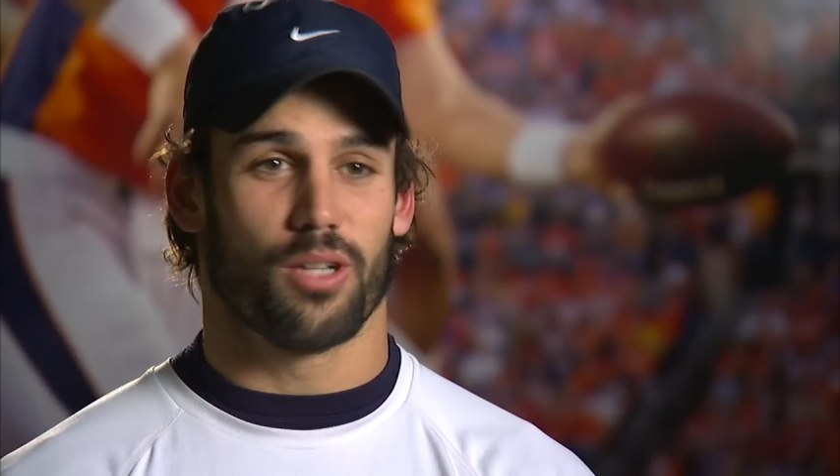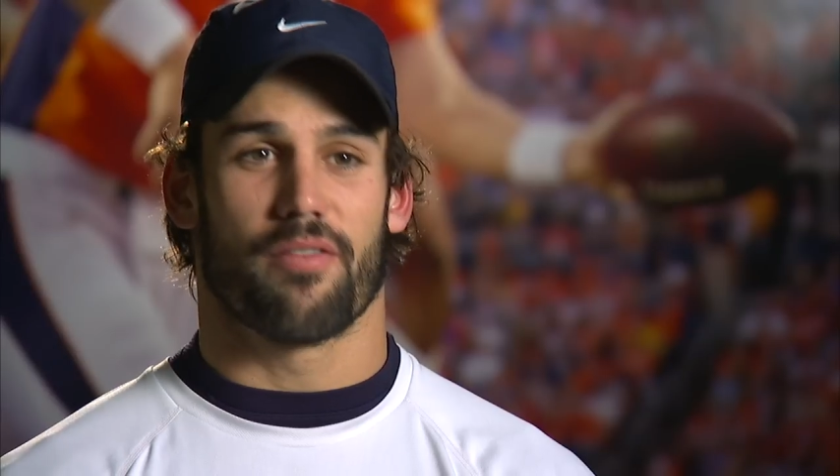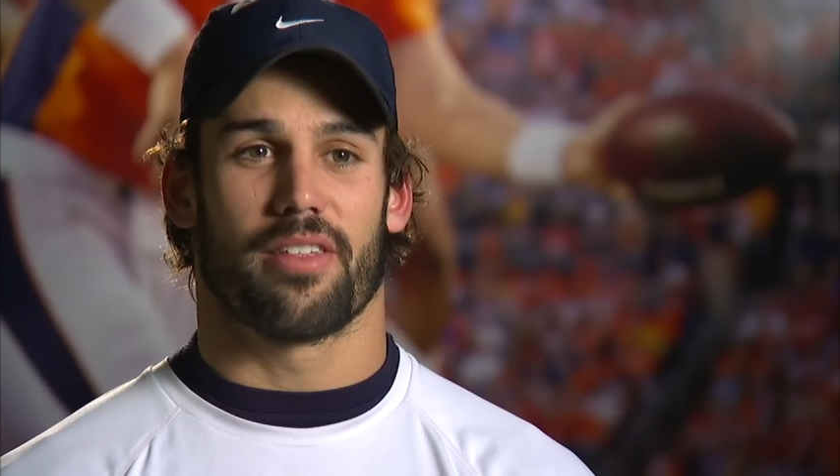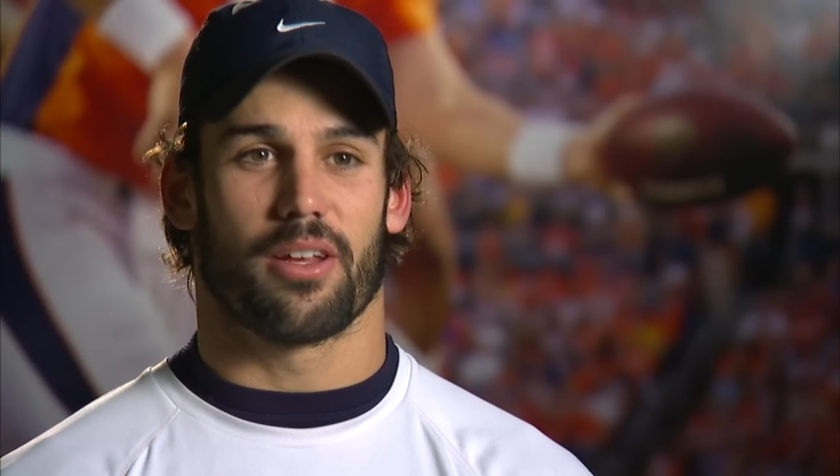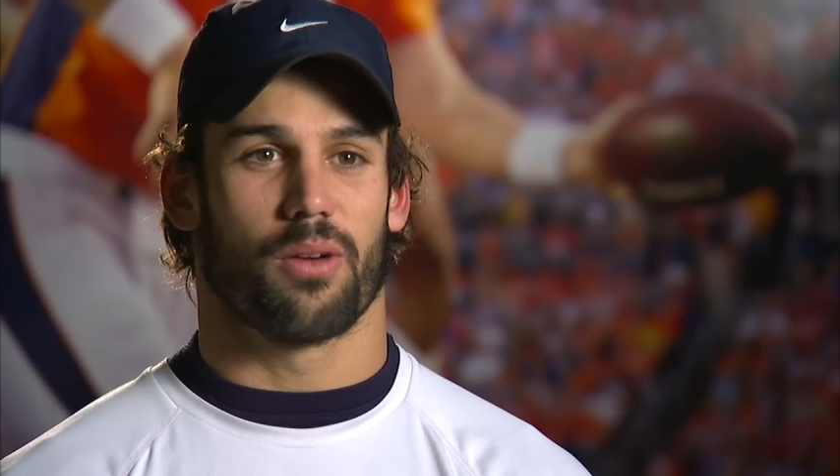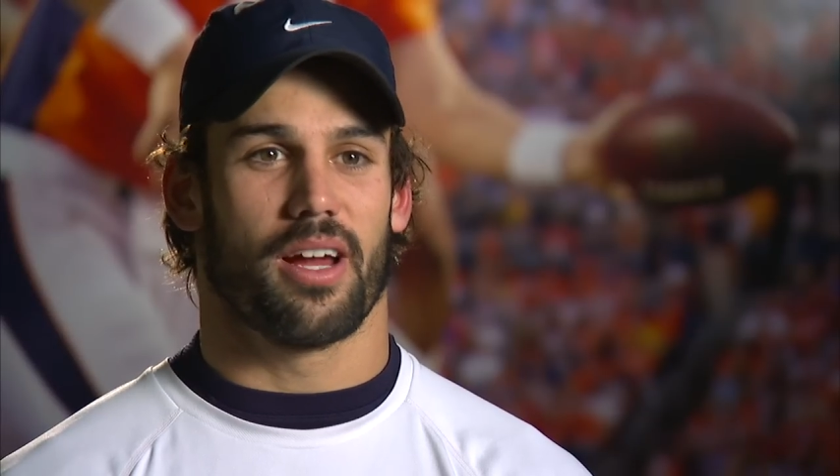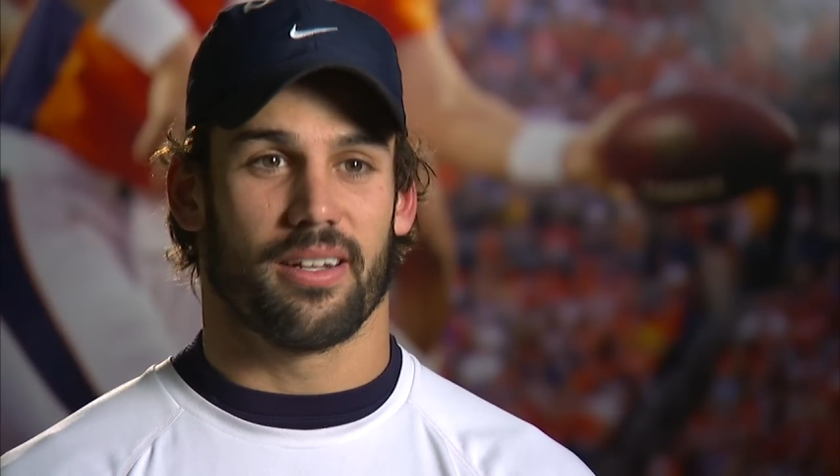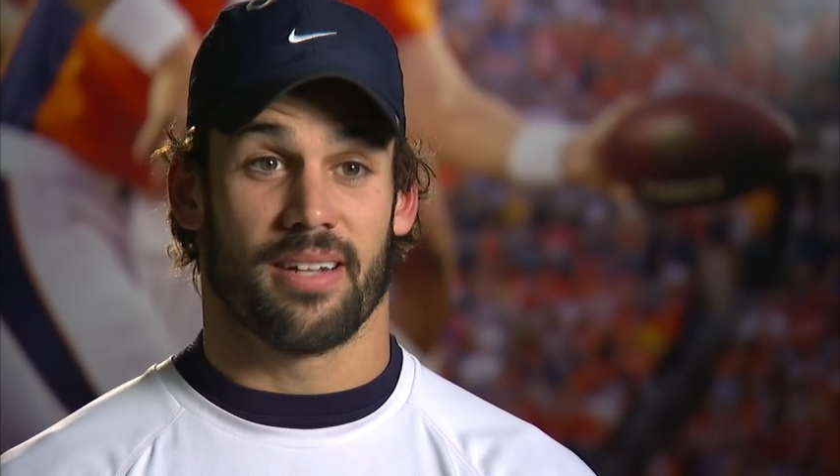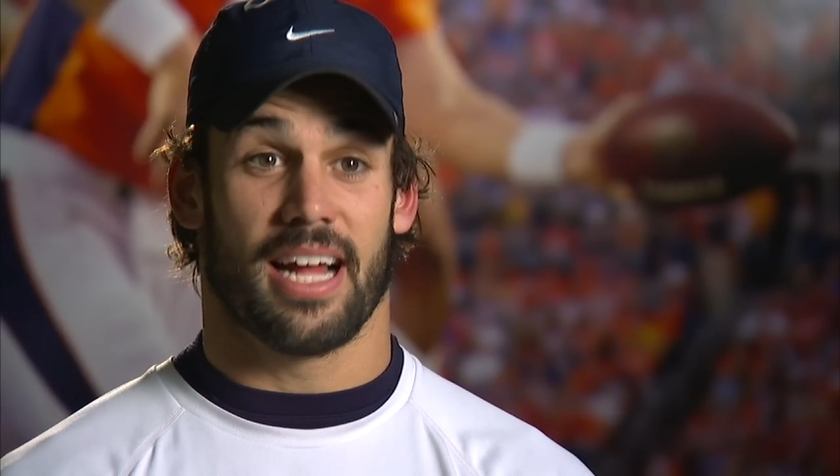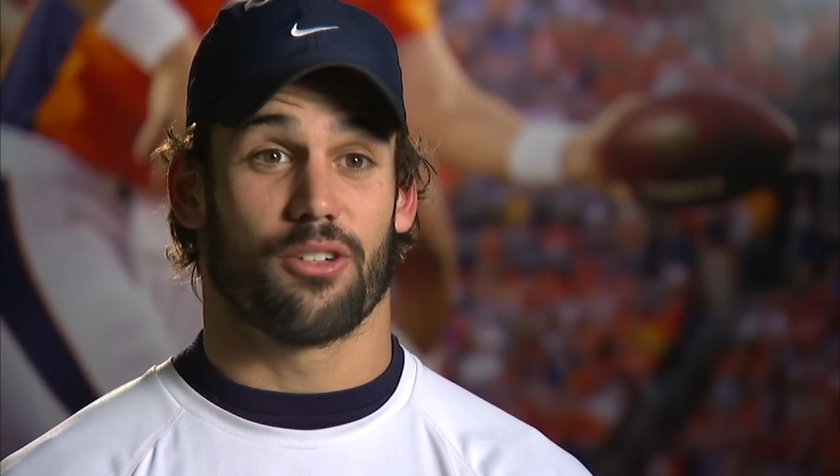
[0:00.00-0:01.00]
everything right
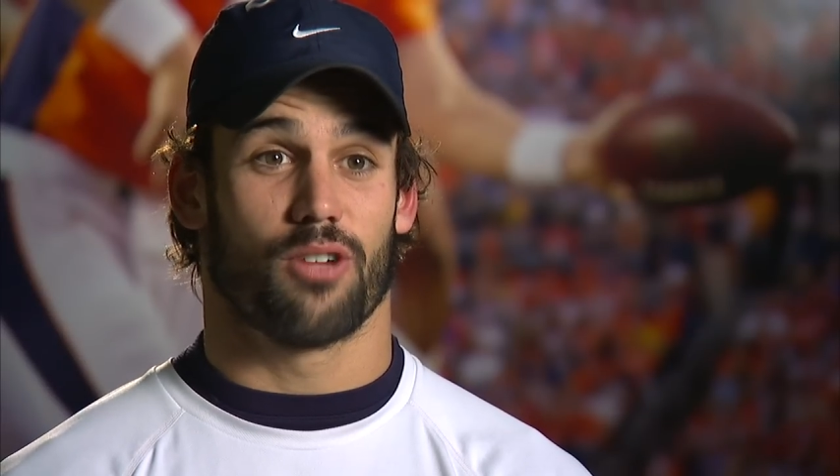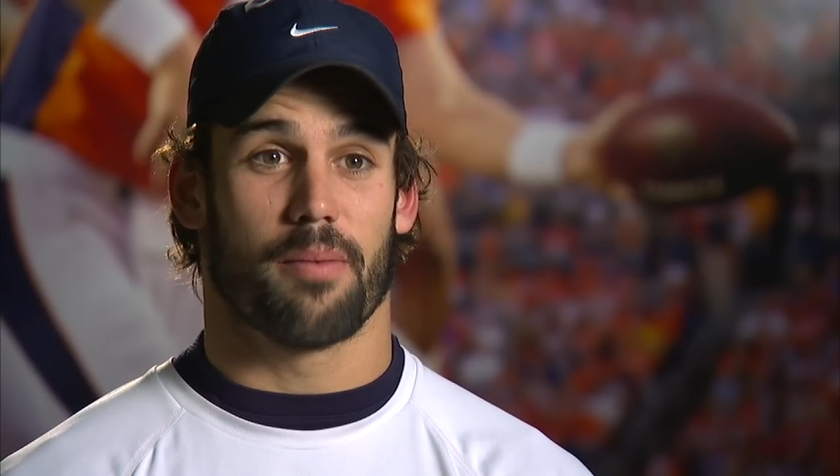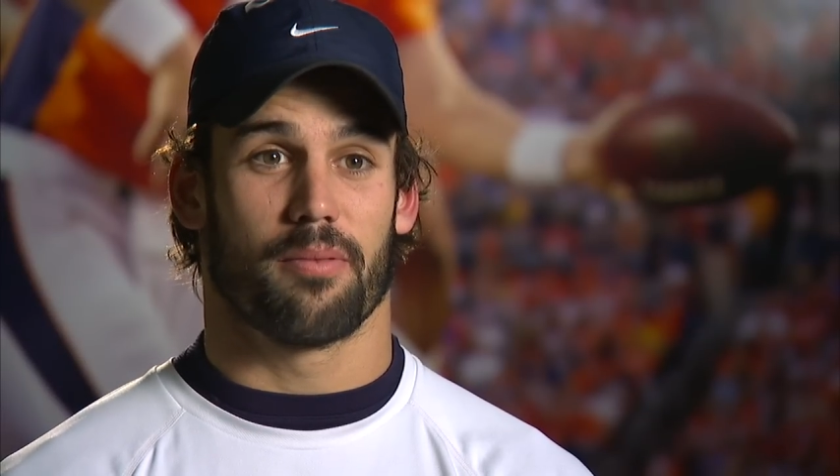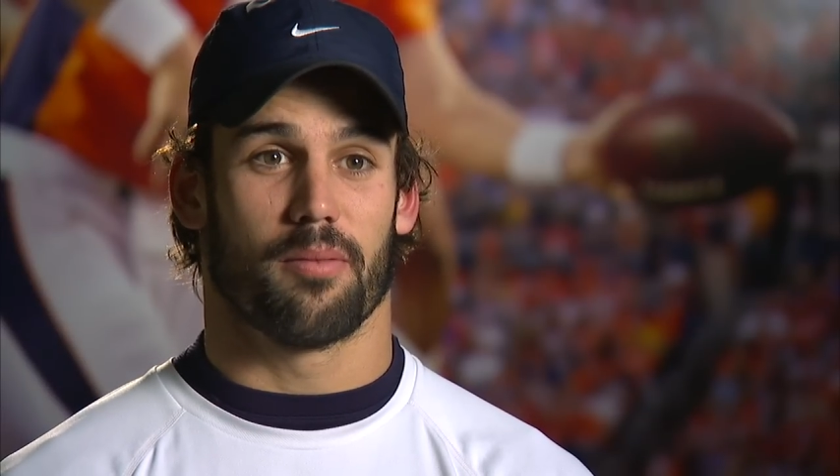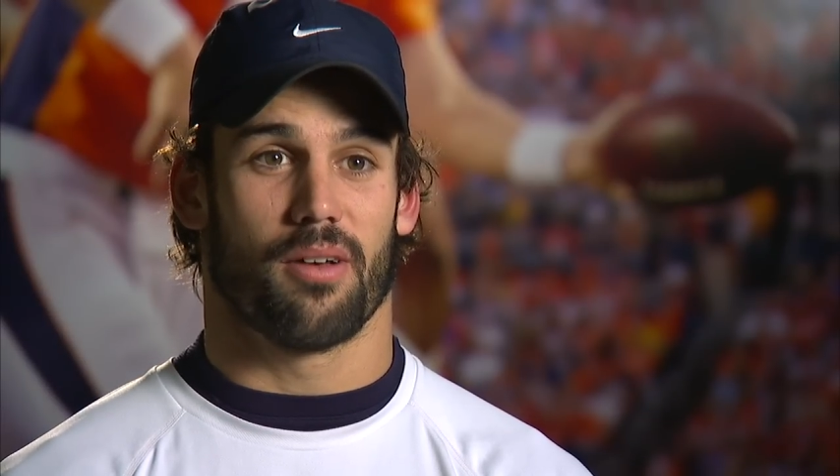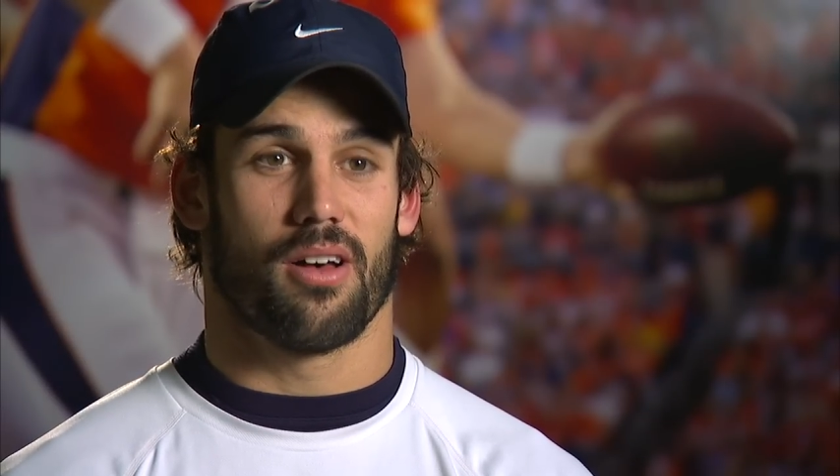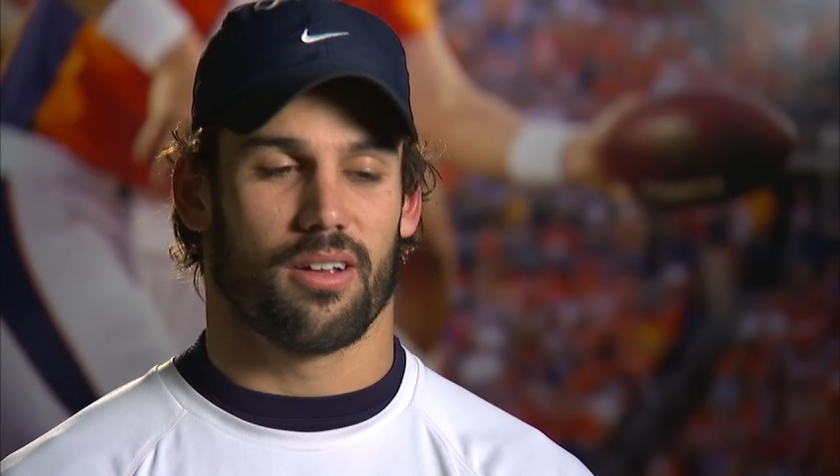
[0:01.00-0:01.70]
and not dropping the ball.